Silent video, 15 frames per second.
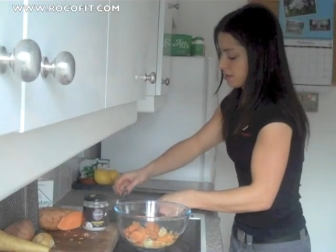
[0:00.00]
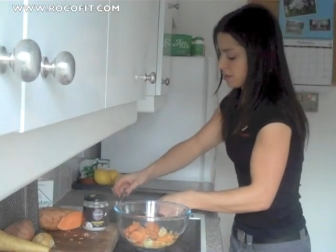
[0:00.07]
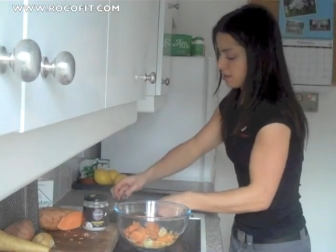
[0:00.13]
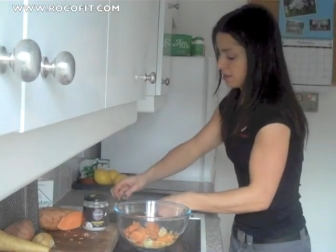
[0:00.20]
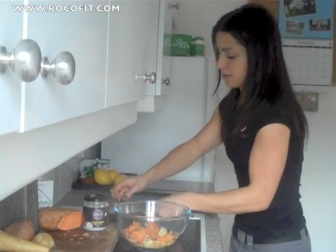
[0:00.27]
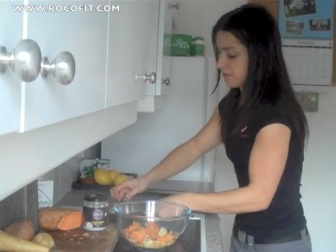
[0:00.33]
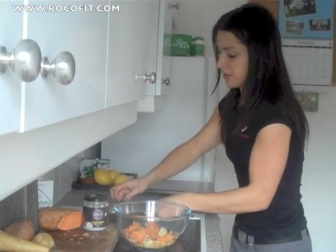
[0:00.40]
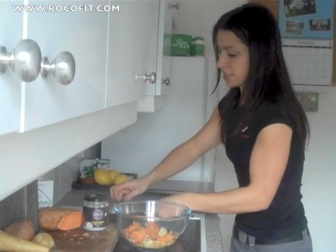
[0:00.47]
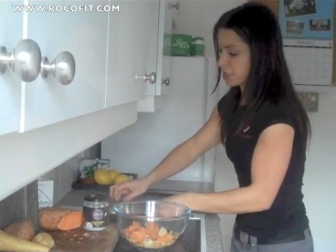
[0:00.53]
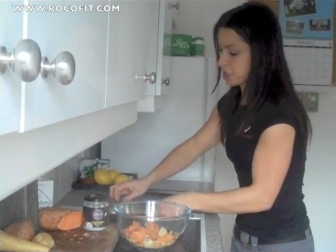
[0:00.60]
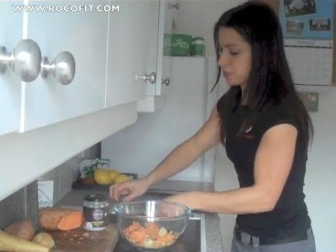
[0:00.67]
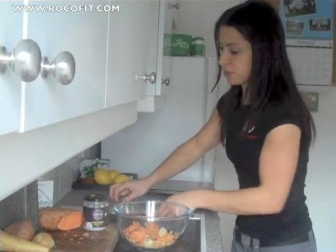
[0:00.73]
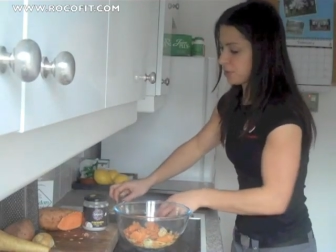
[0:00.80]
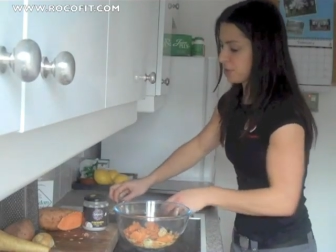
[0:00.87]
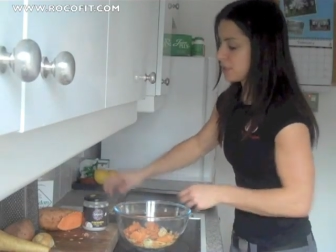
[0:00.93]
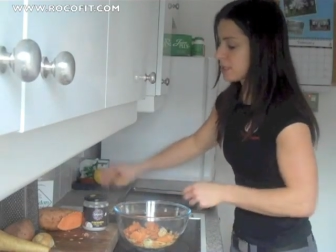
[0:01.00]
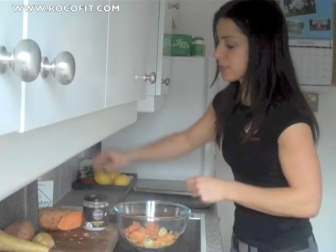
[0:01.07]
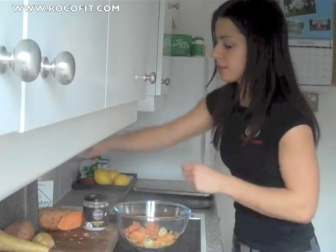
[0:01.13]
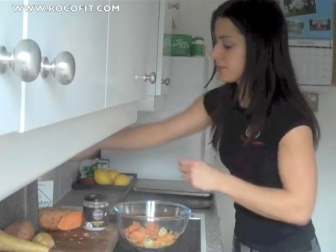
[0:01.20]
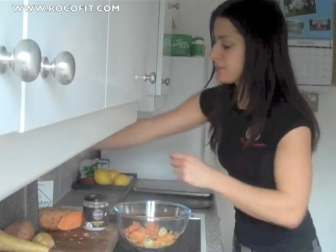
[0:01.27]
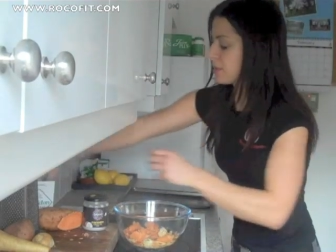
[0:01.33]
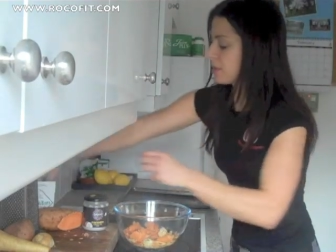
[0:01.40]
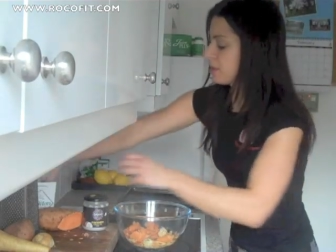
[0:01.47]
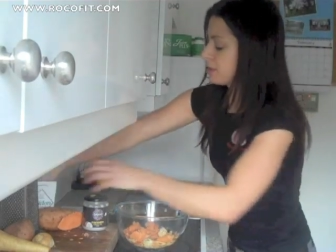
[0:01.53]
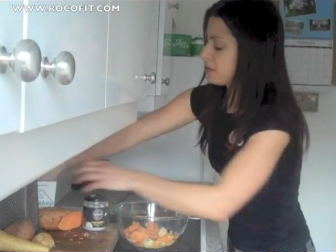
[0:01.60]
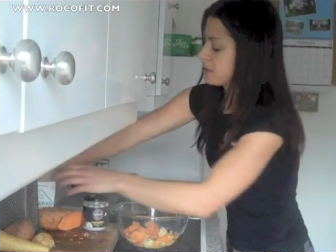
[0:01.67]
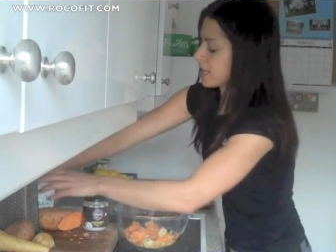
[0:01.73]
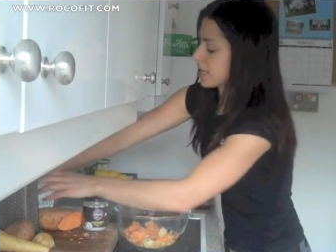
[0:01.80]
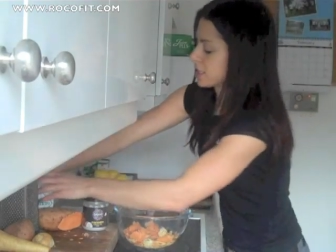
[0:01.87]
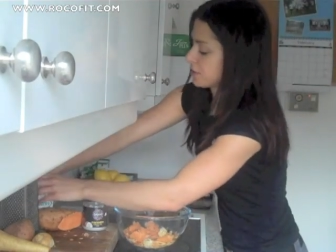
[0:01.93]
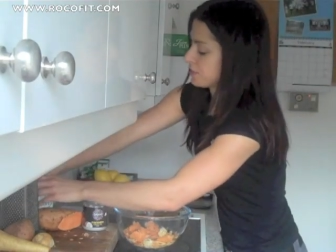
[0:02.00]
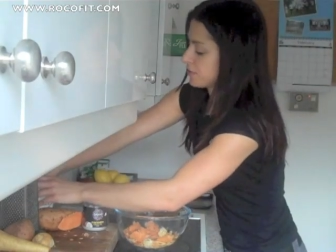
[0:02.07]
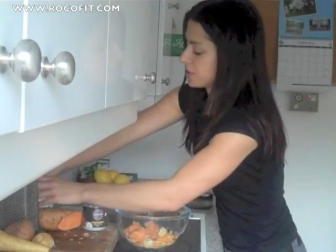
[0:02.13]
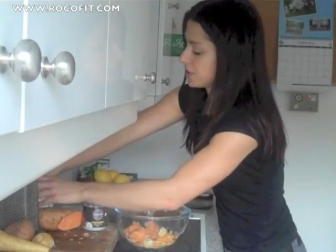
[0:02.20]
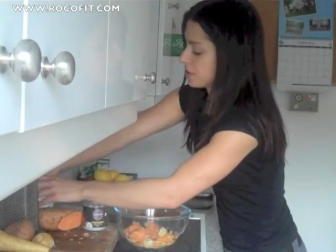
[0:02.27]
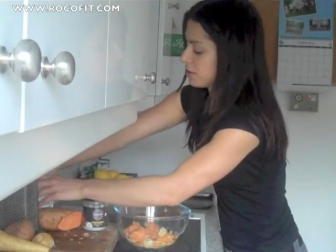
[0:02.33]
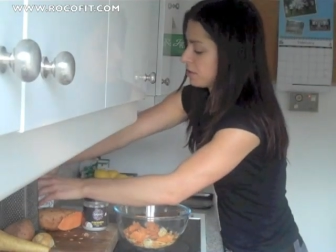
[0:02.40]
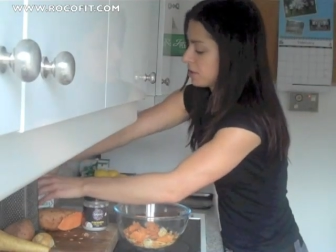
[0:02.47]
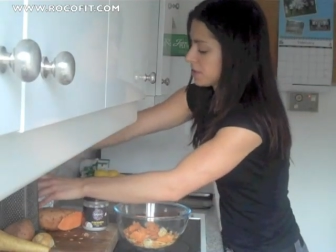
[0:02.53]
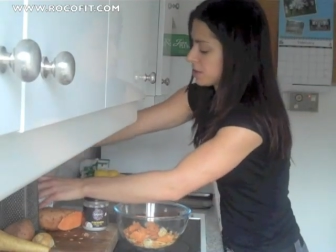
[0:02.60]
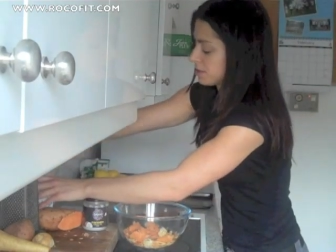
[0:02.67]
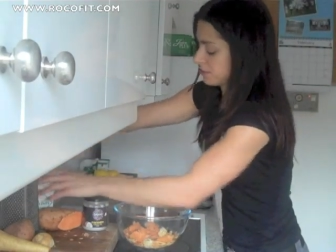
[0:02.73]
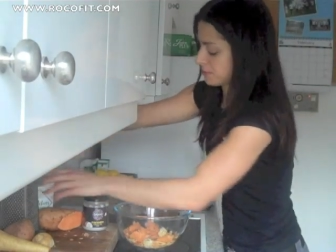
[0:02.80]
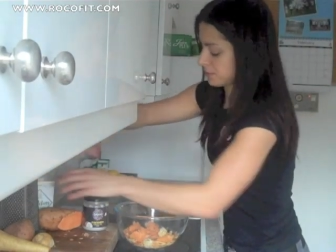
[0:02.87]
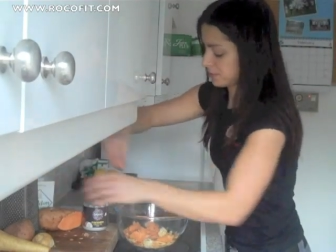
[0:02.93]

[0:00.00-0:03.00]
the vegetables, a little dash of salt,